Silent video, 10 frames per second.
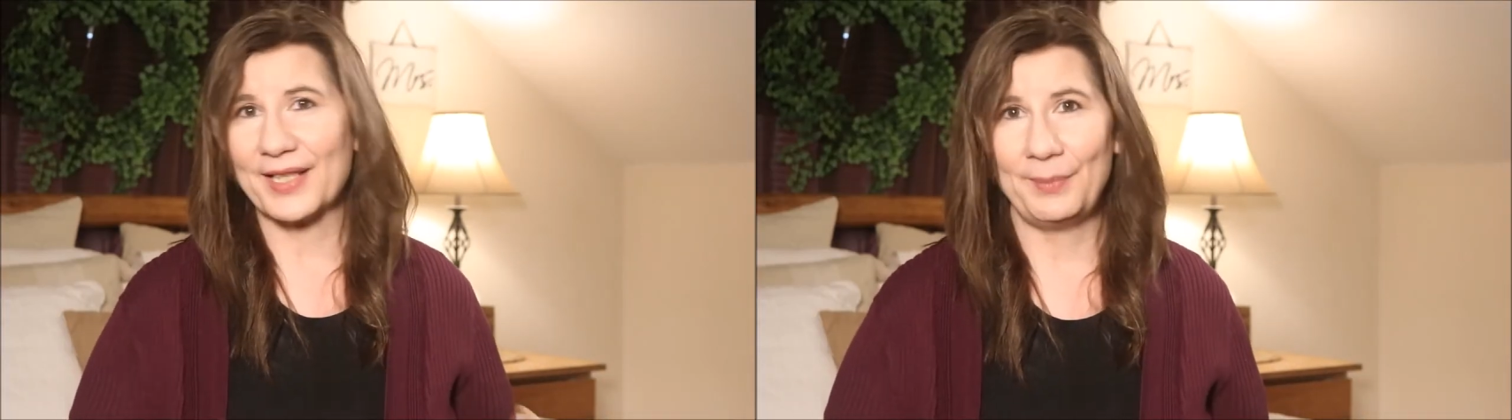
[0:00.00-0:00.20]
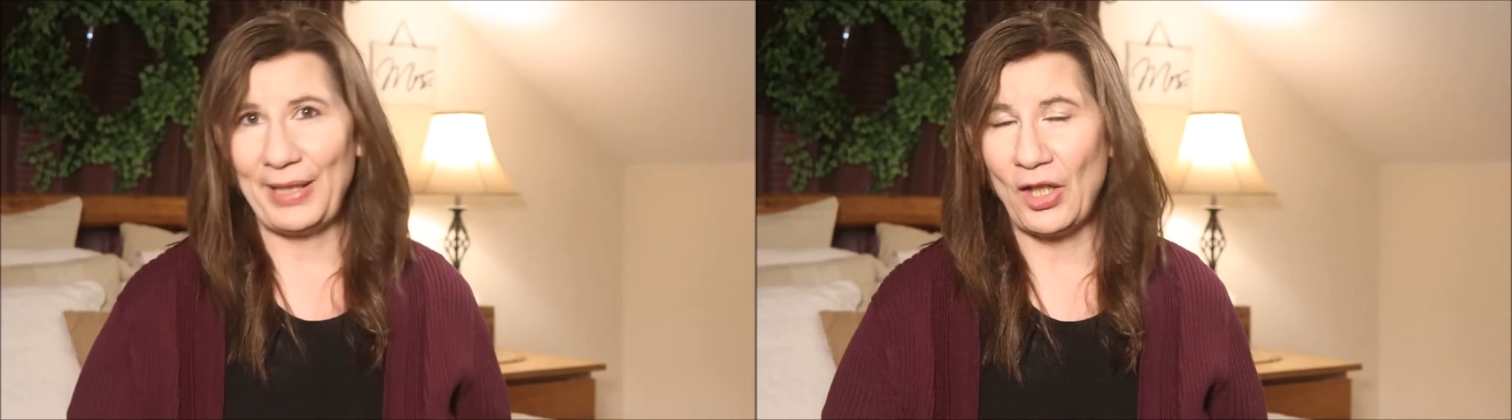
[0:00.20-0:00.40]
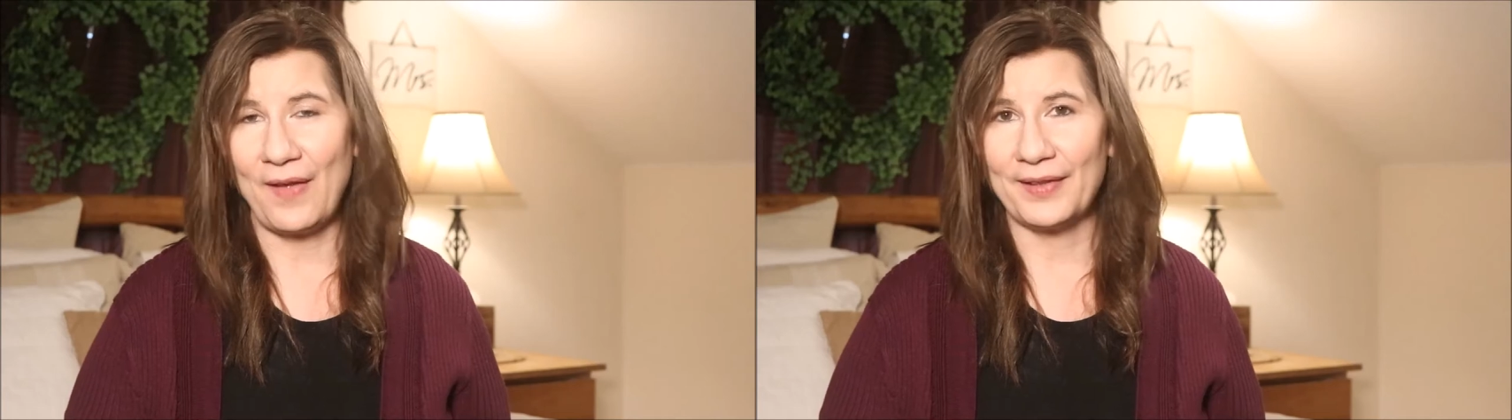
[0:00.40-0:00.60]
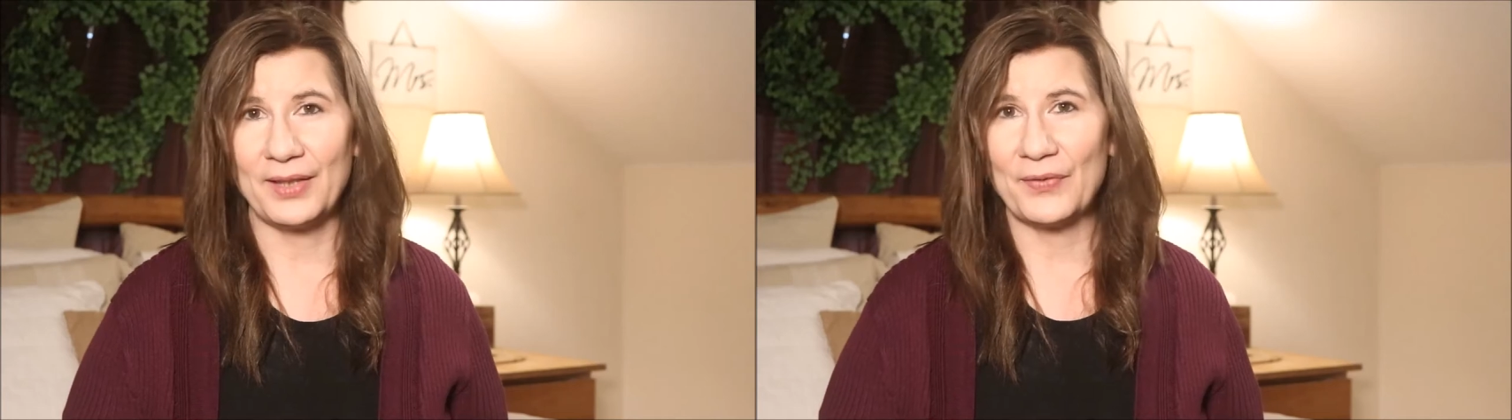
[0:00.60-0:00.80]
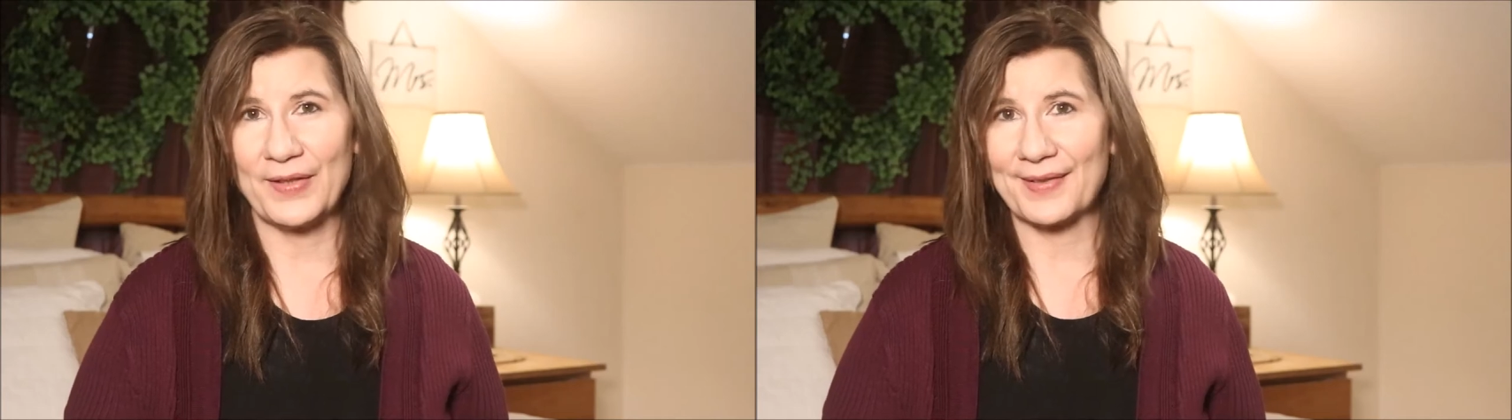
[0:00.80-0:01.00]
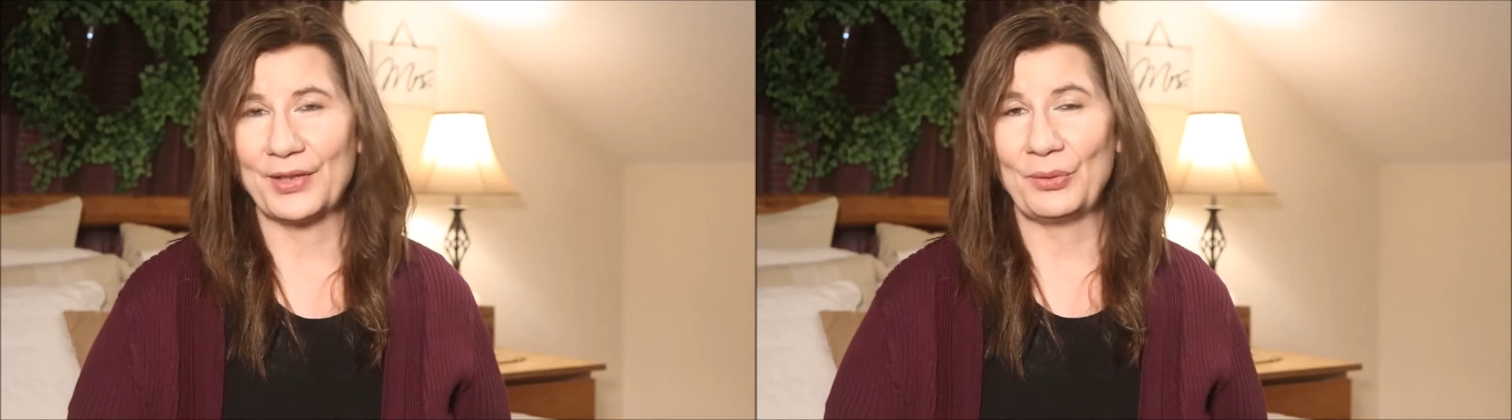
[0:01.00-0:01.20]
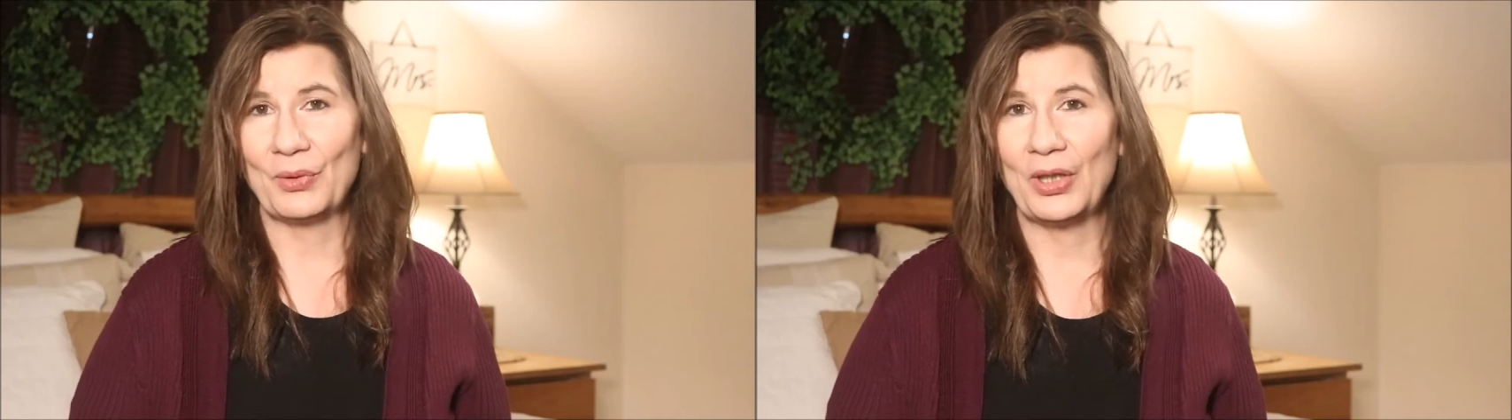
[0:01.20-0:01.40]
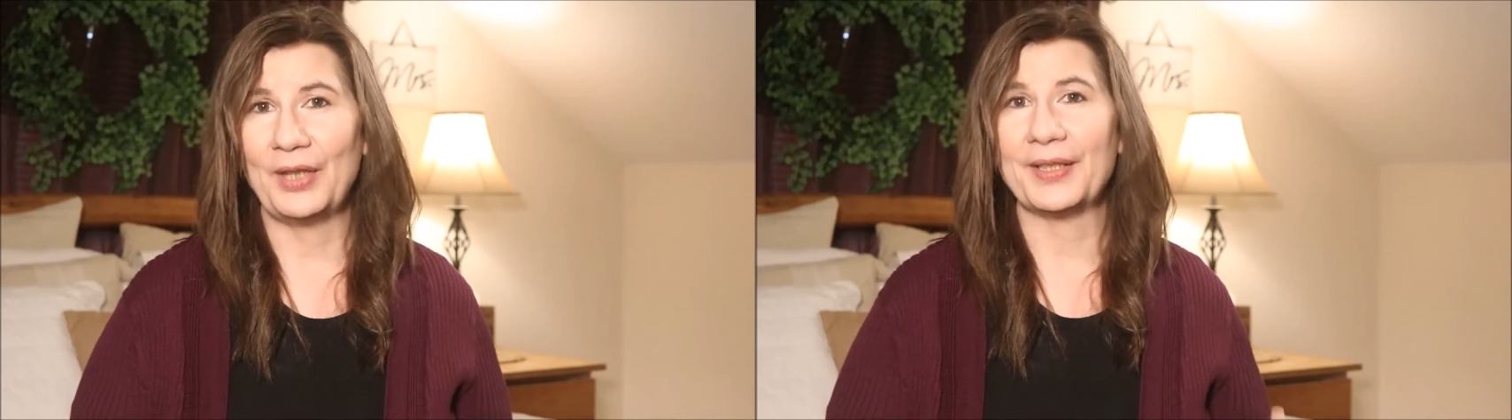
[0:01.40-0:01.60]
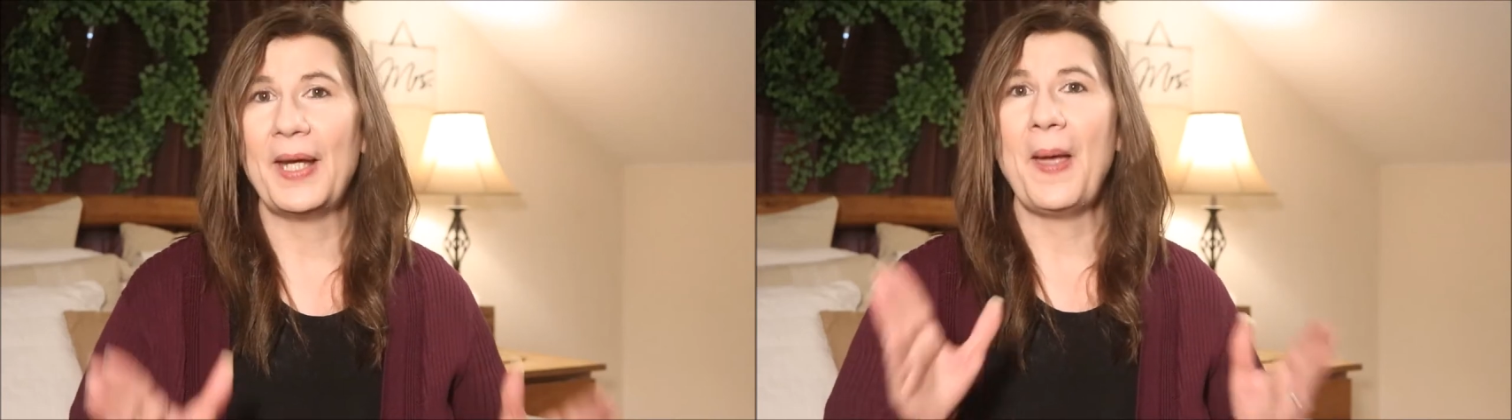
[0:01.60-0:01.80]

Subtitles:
going to make all the difference in the world.